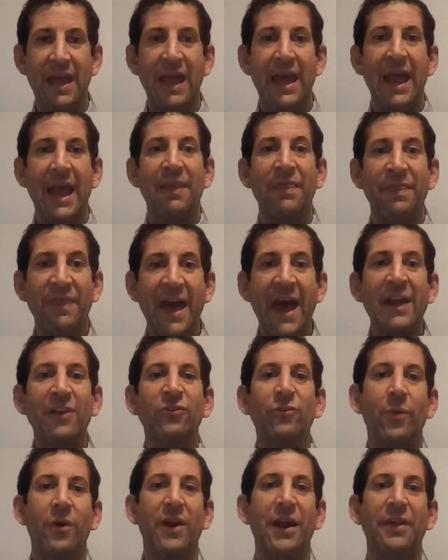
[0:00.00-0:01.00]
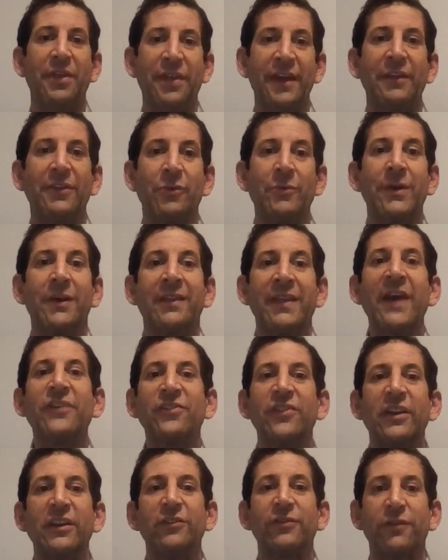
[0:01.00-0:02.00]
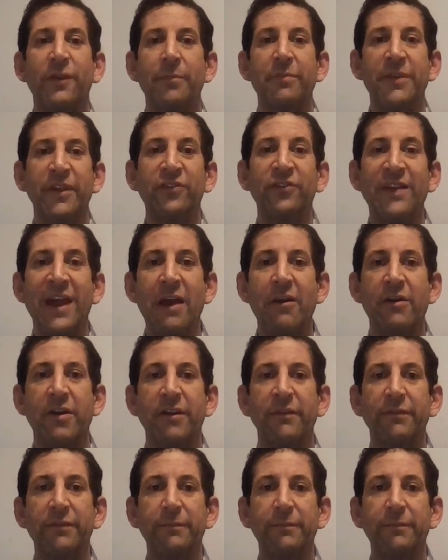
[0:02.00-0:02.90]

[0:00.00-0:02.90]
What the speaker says: And that is where I think the real lesson is from this narrative.